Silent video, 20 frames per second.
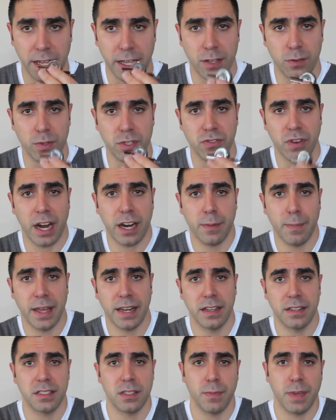It was
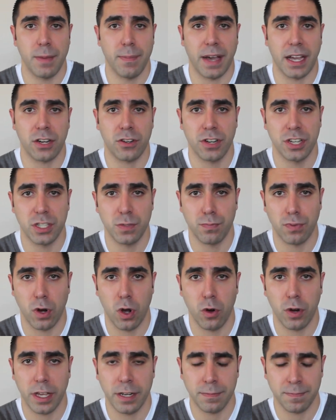recommended to me by Chris
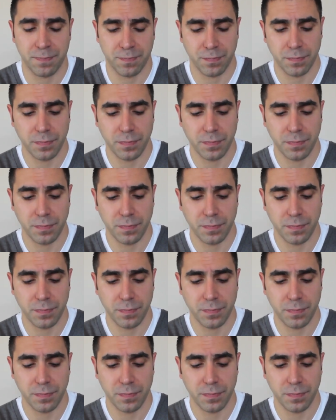Brogan,